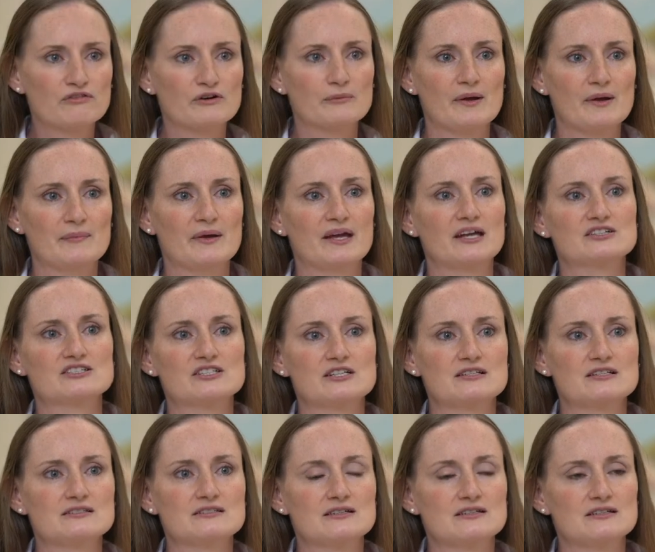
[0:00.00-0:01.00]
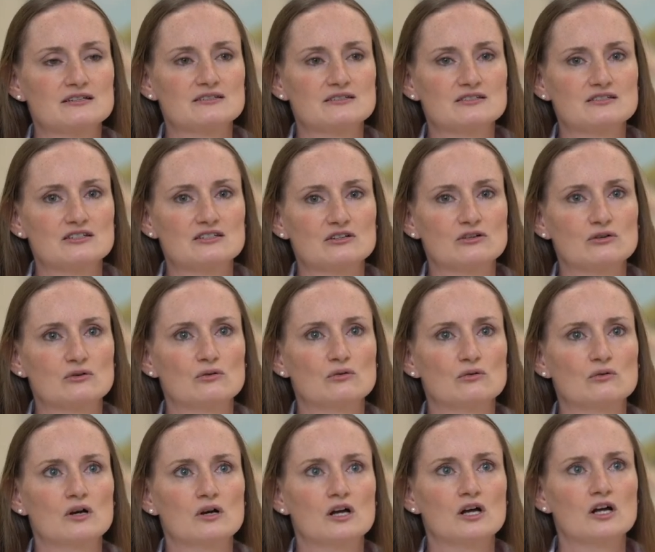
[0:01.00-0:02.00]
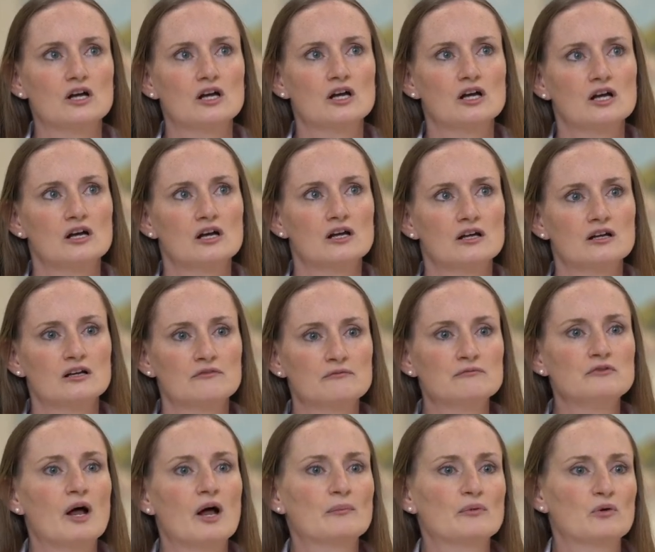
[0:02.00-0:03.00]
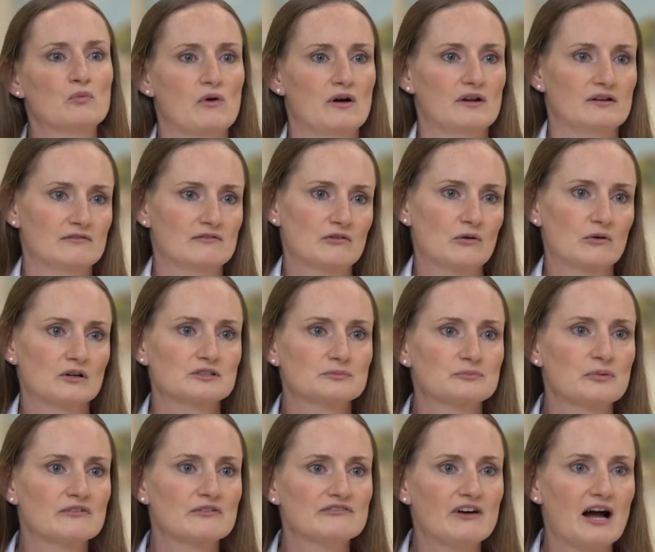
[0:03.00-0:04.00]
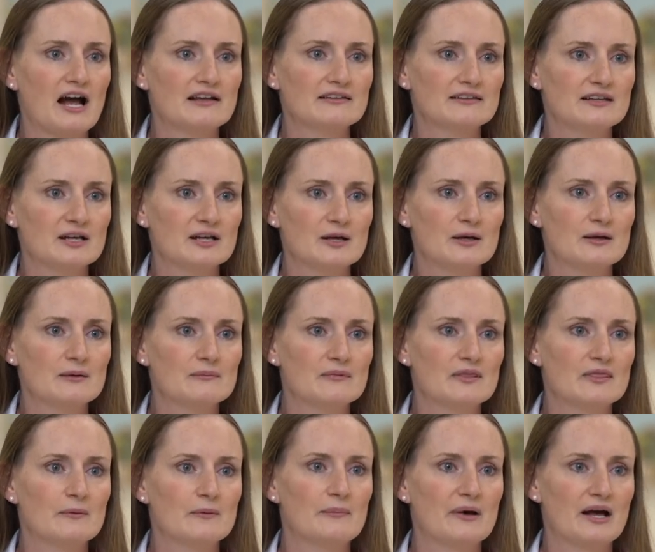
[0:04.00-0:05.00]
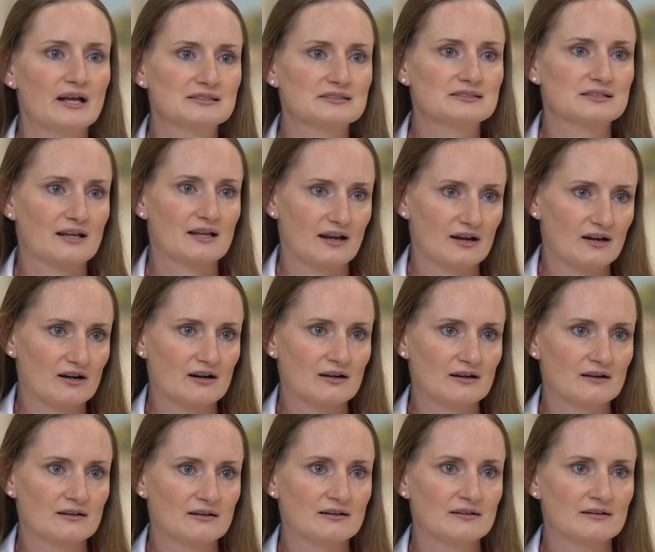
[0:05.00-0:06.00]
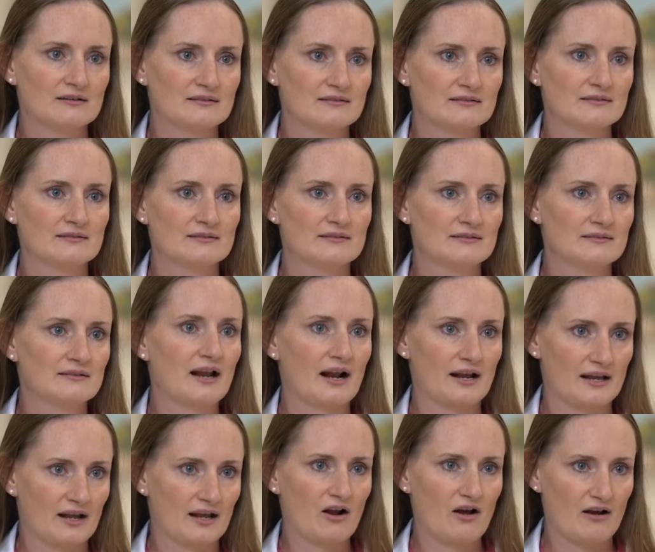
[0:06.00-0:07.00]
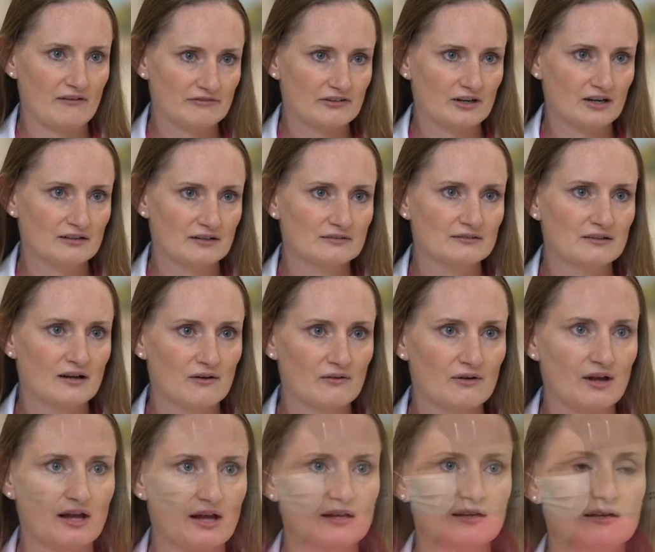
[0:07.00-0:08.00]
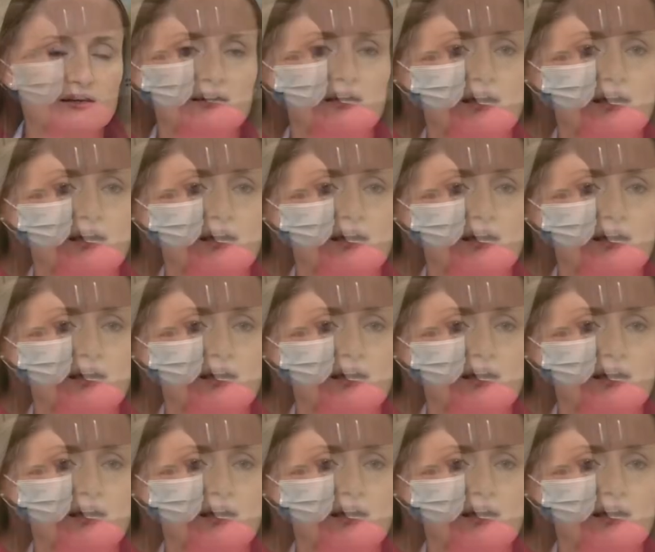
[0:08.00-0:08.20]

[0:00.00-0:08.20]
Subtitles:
for my patients is to, number one, of course, provide them the best care that I can offer, okay?